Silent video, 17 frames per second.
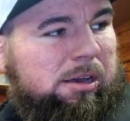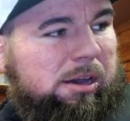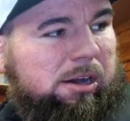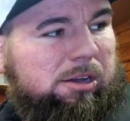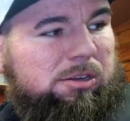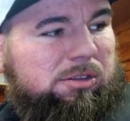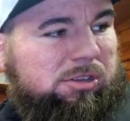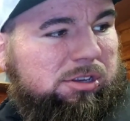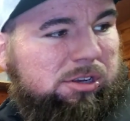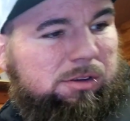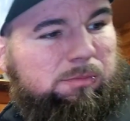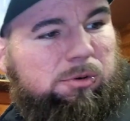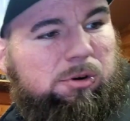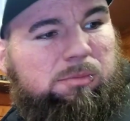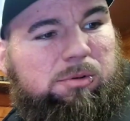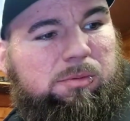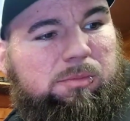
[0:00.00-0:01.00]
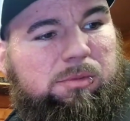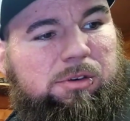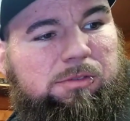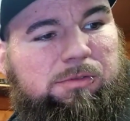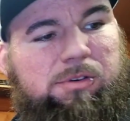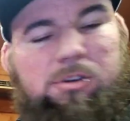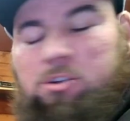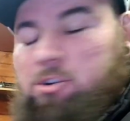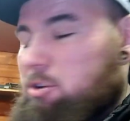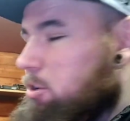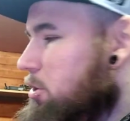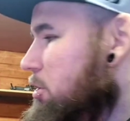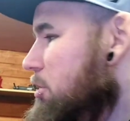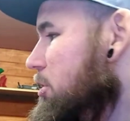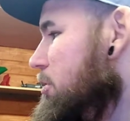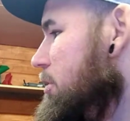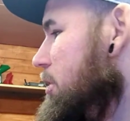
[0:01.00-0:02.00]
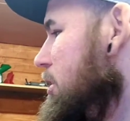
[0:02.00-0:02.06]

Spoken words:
I don't see a problem if I try to do